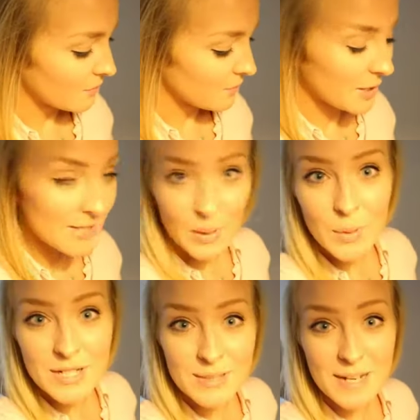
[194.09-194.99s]
because I
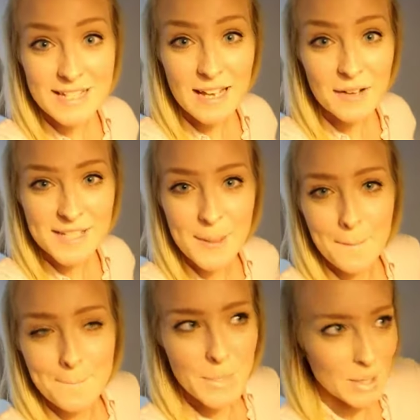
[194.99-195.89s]
ordered myself
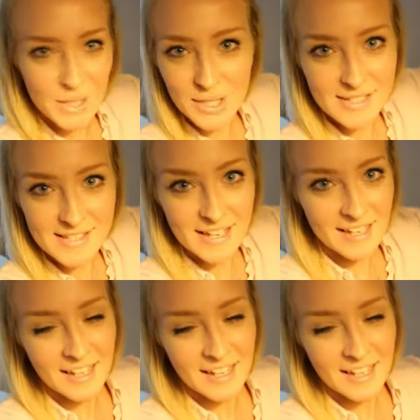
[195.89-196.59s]
some books.